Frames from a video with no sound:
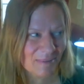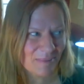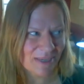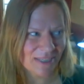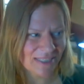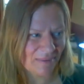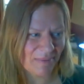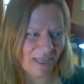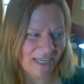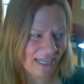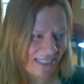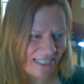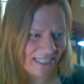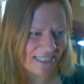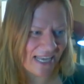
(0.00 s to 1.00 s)
because I'm like
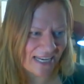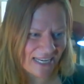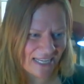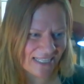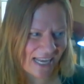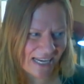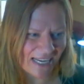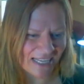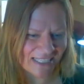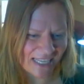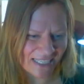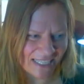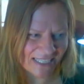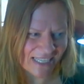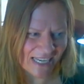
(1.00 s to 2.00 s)
ideas, ideas, ideas,
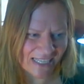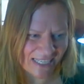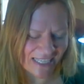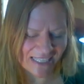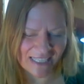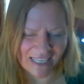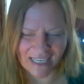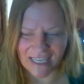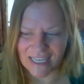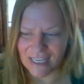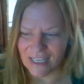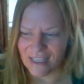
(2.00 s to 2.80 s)
ideas, ideas and